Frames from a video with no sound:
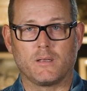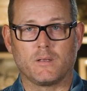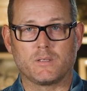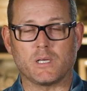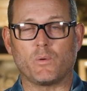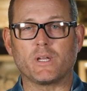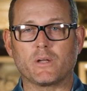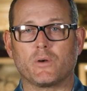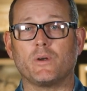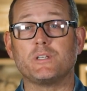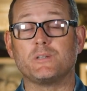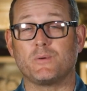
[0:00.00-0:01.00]
So I want to
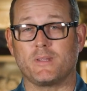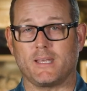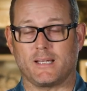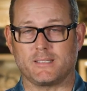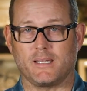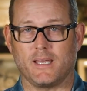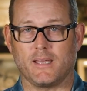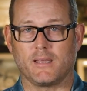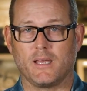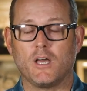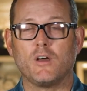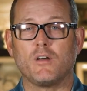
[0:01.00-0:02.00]
encourage you with that today.
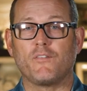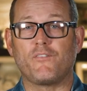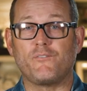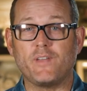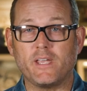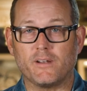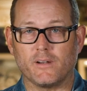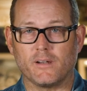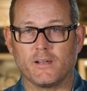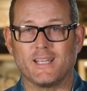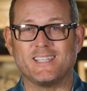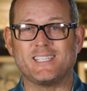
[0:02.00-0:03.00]

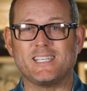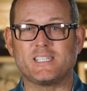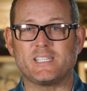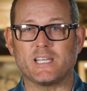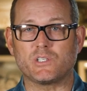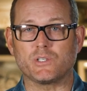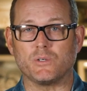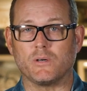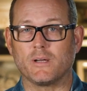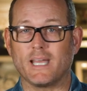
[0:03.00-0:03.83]
Fear is essential.